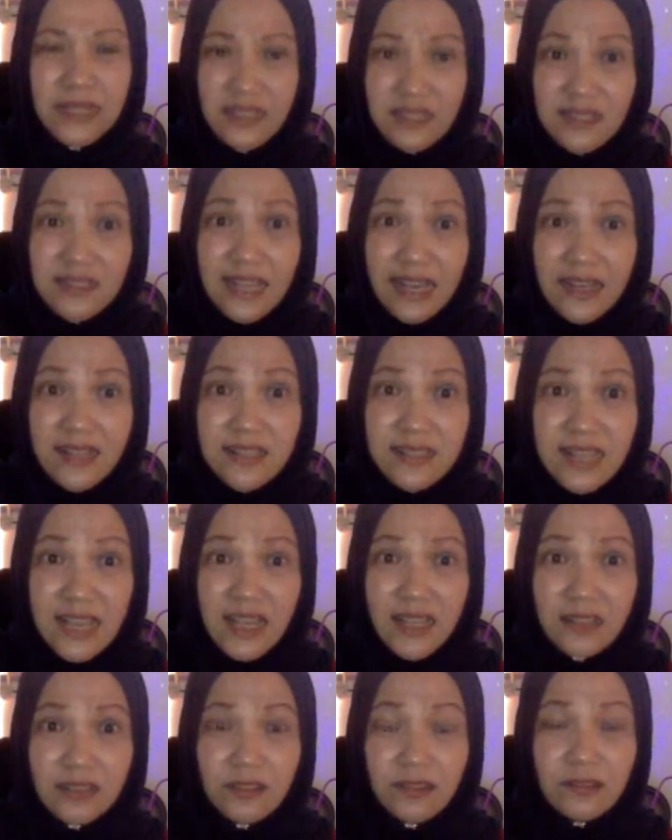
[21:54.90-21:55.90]
but it's
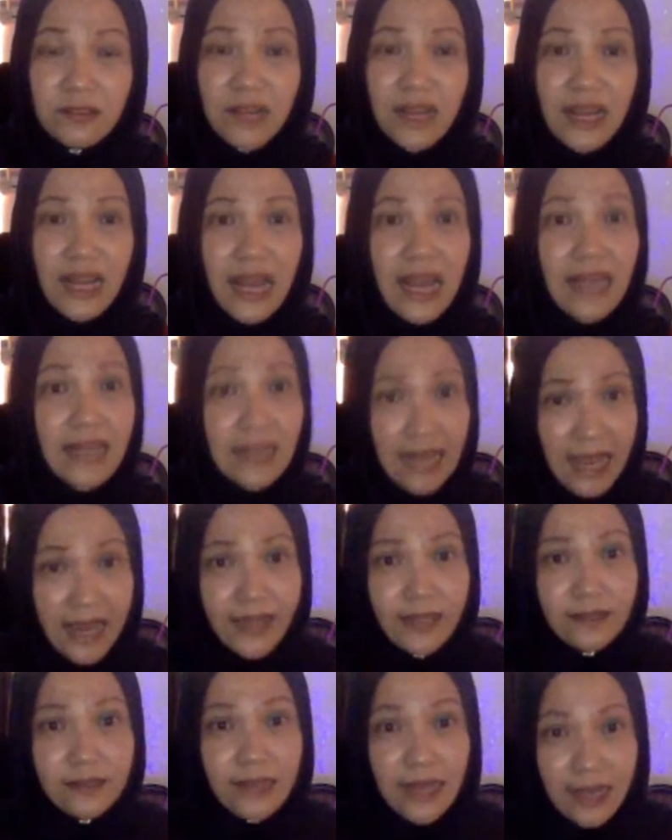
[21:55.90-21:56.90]
textile you know I, I
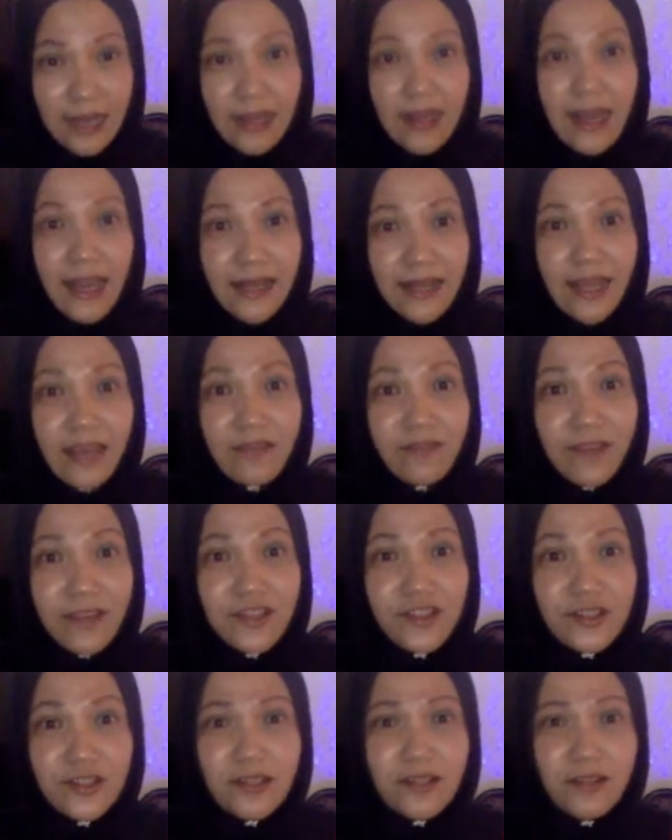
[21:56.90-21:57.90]
like I like
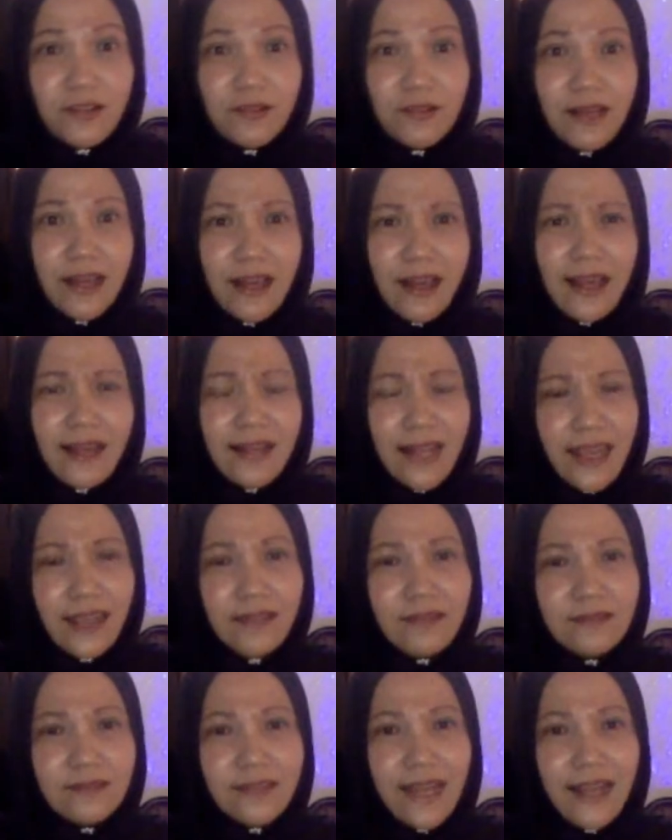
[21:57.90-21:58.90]
fashion you know I, I
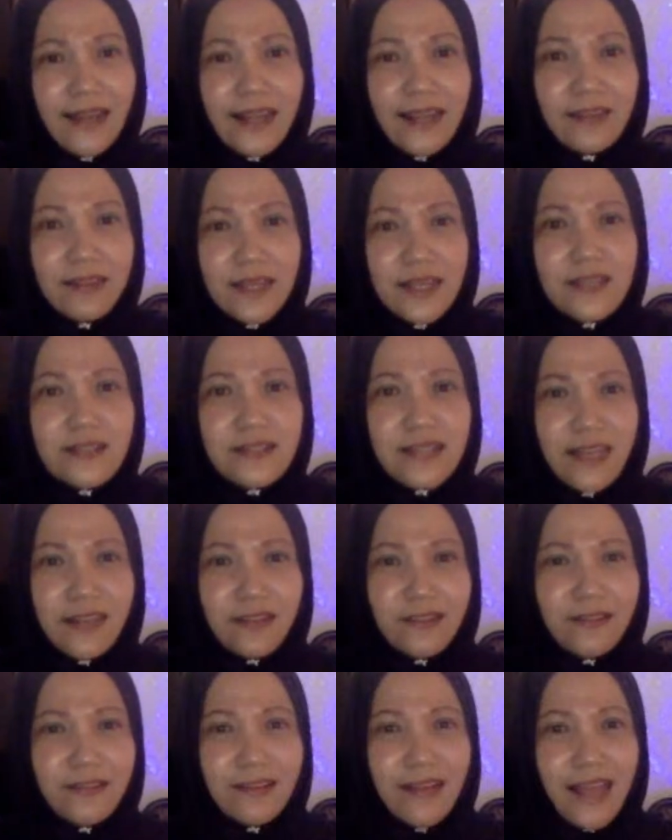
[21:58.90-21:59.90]
like I like things that
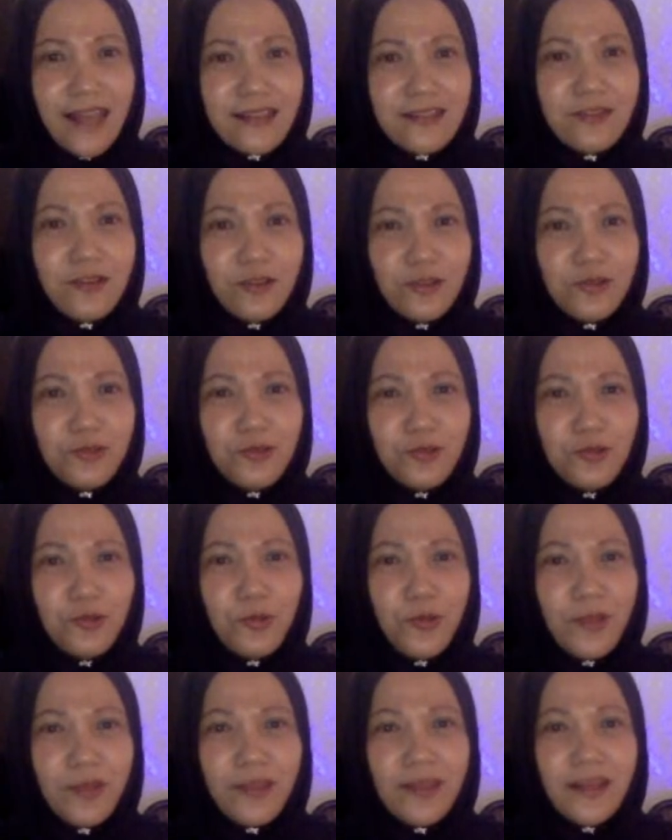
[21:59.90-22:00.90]
has got to do
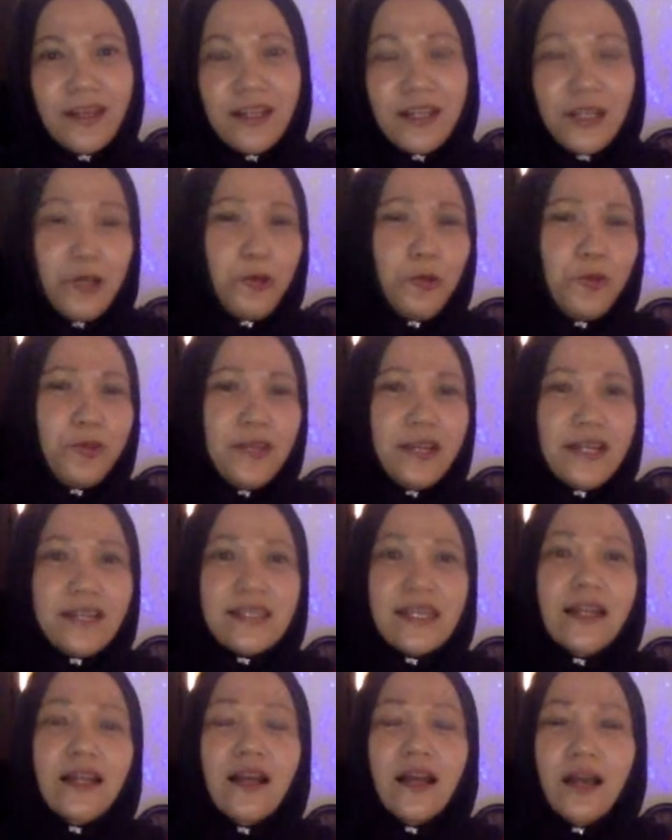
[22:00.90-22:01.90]
with clothing I
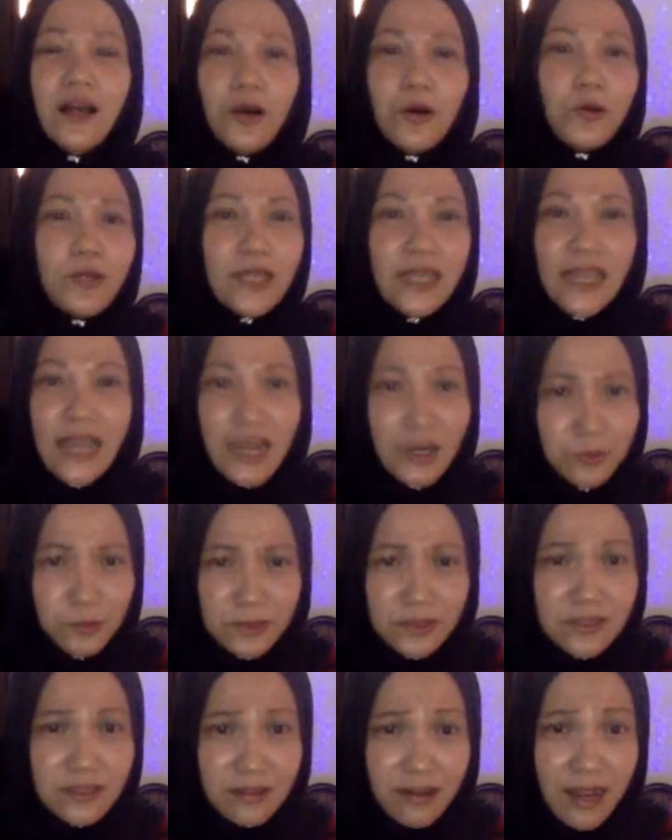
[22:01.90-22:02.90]
said okay I
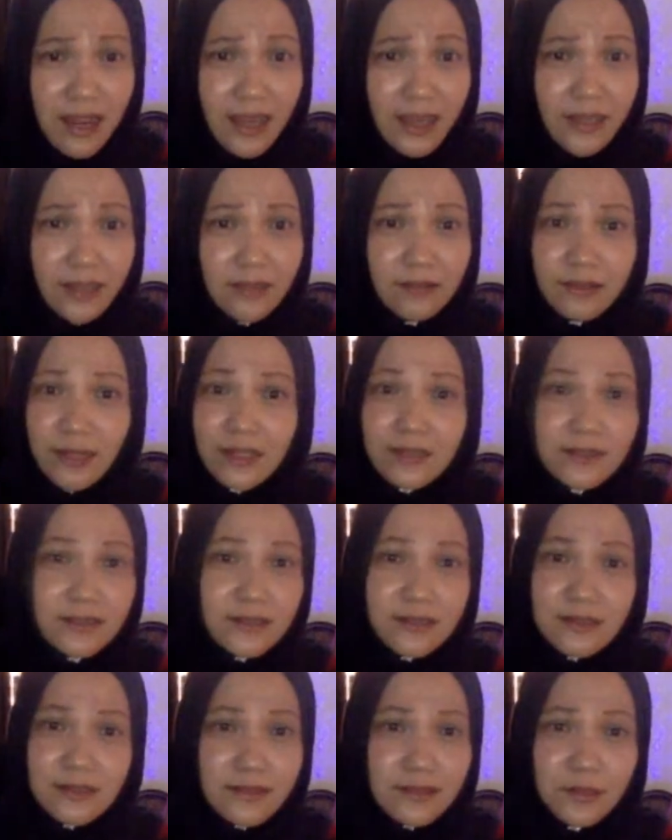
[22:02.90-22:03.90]
will try you know I'll
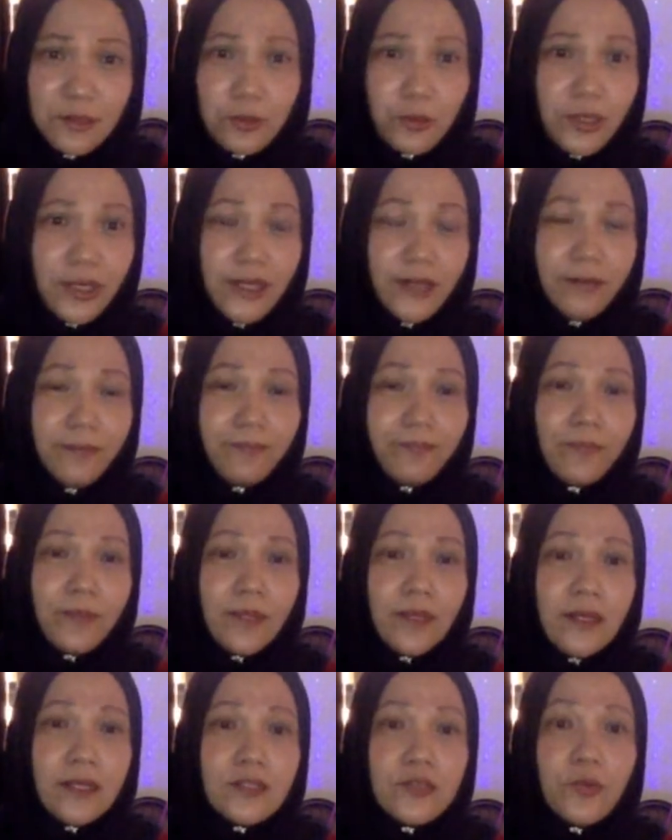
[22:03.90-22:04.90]
just go in
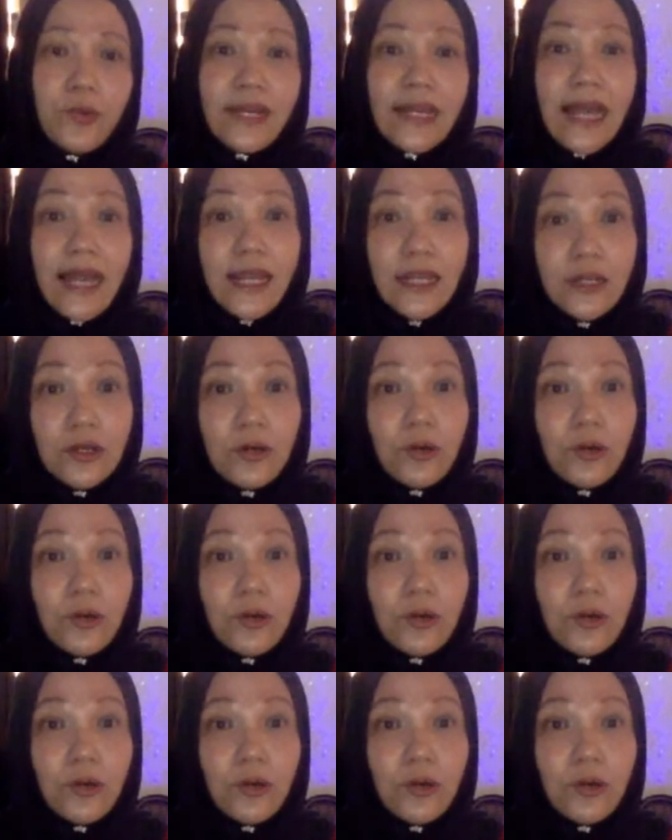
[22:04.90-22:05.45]
so when I